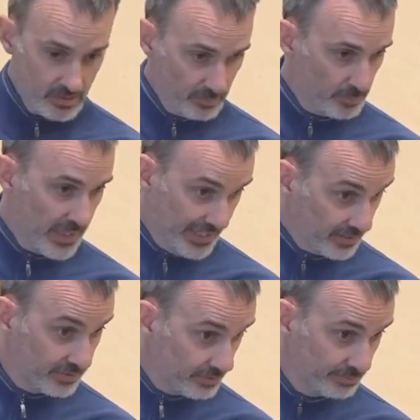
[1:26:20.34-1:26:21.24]

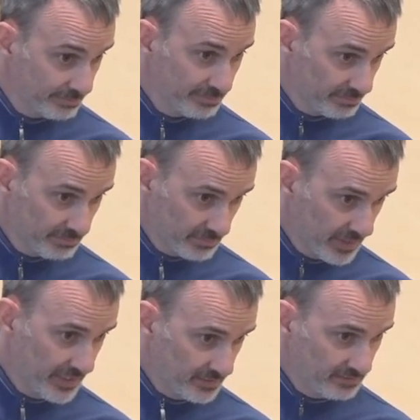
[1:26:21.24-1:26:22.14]
banks
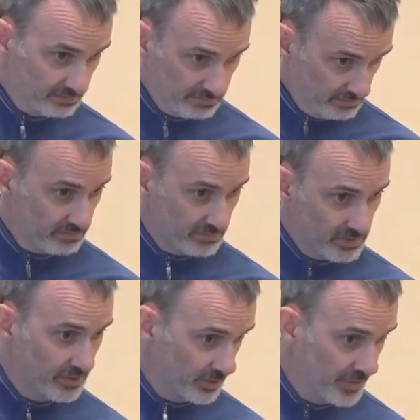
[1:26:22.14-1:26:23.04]
like
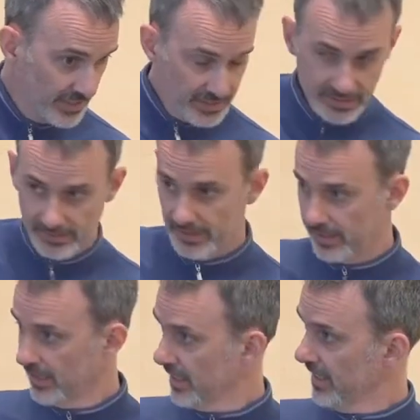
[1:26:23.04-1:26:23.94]
to do that kind of thing.
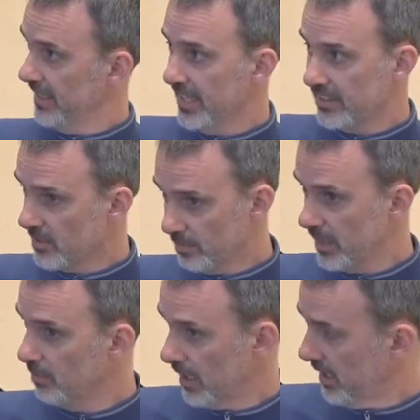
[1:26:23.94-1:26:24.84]
The
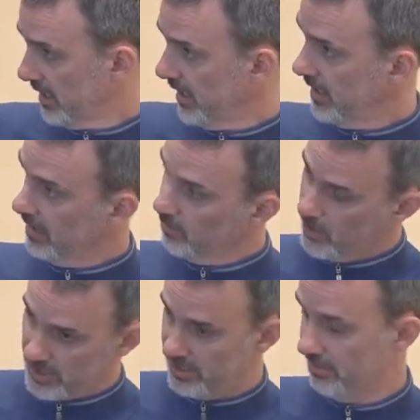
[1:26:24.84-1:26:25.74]
SMB market,
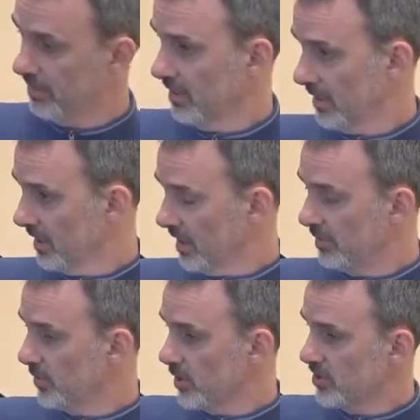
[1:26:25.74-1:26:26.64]
which
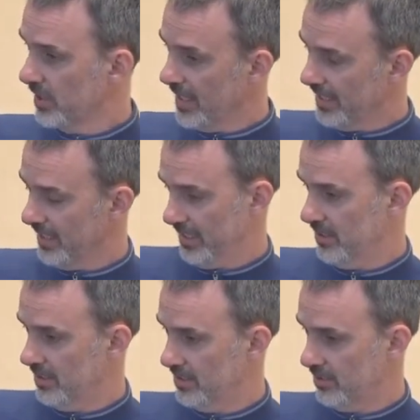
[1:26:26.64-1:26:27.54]
unfortunately I think is
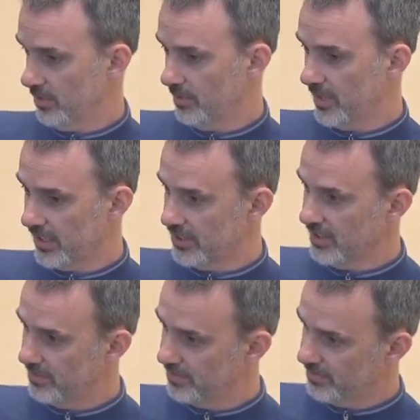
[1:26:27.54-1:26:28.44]
just a reflection
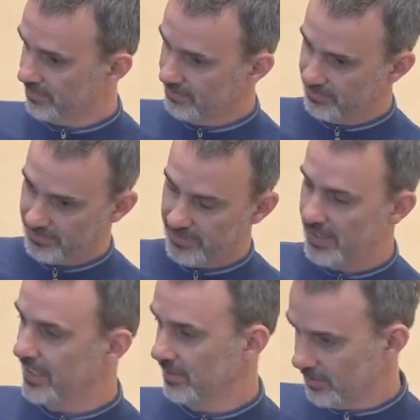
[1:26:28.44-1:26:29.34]
of
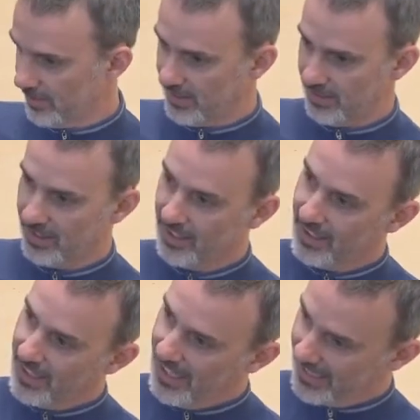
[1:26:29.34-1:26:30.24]
funding for
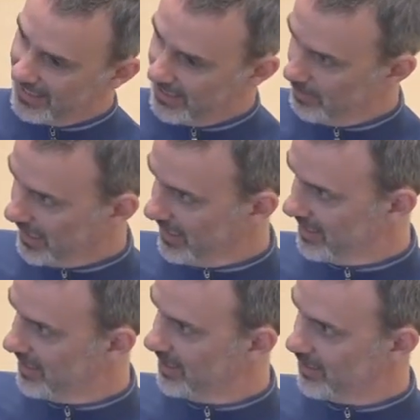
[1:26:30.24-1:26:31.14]
academic
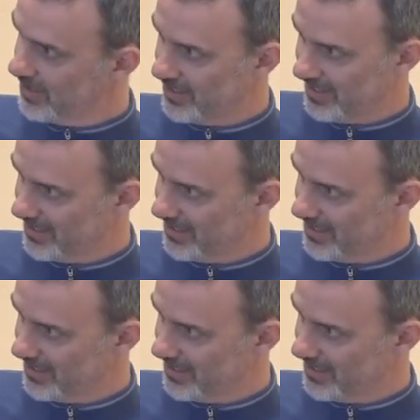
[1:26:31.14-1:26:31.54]
institutions and